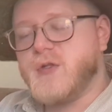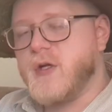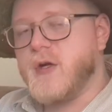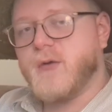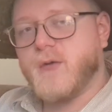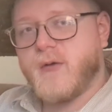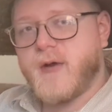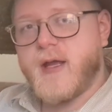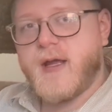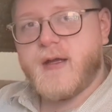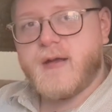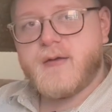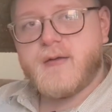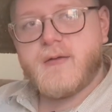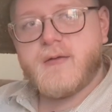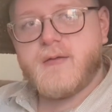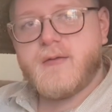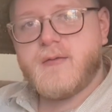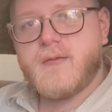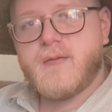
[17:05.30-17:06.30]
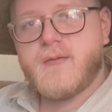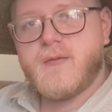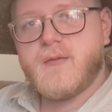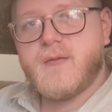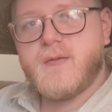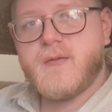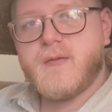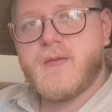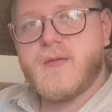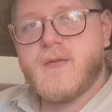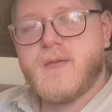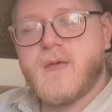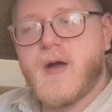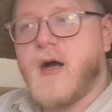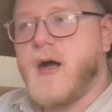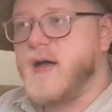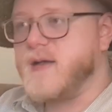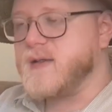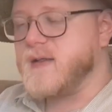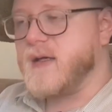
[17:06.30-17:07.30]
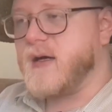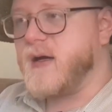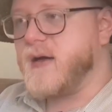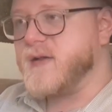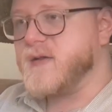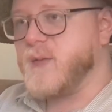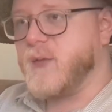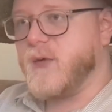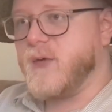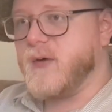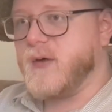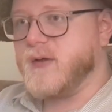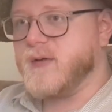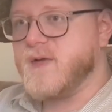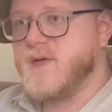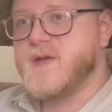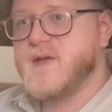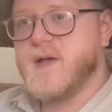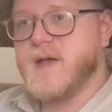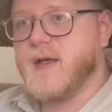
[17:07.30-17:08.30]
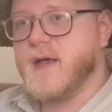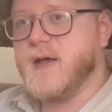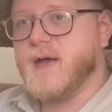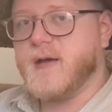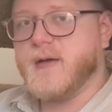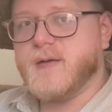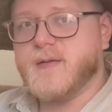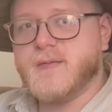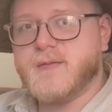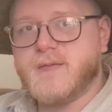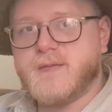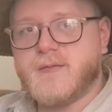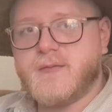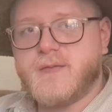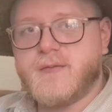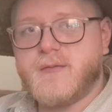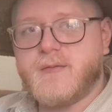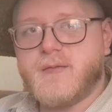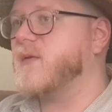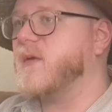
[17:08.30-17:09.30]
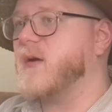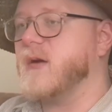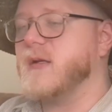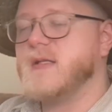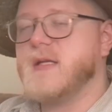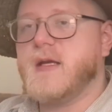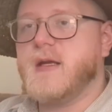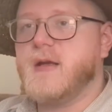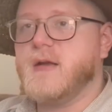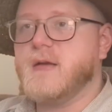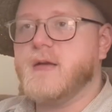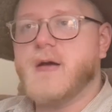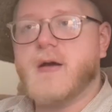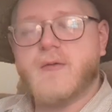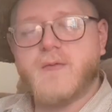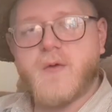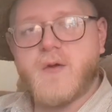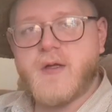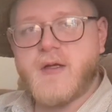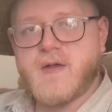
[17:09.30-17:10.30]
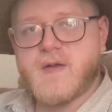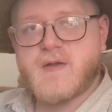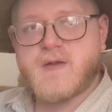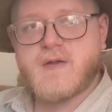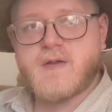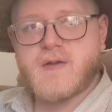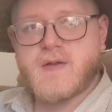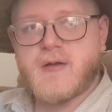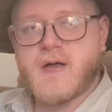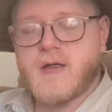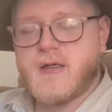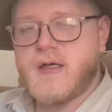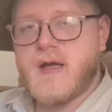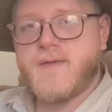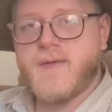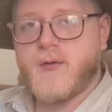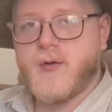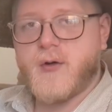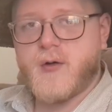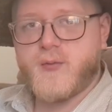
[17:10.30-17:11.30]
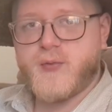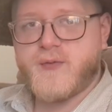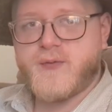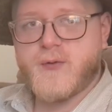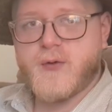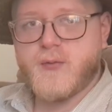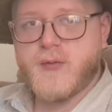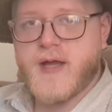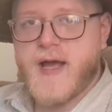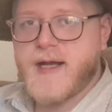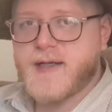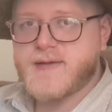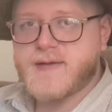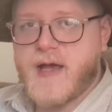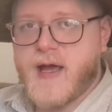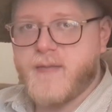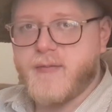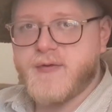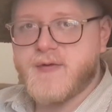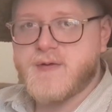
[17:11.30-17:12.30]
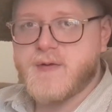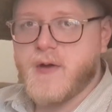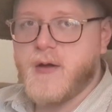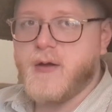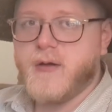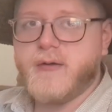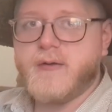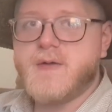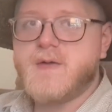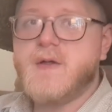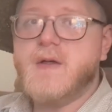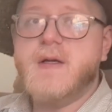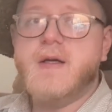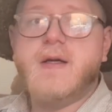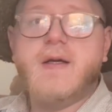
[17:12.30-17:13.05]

generate Ozzy Osbourne singing 13 unreleased, never heard before Black Sabbath songs,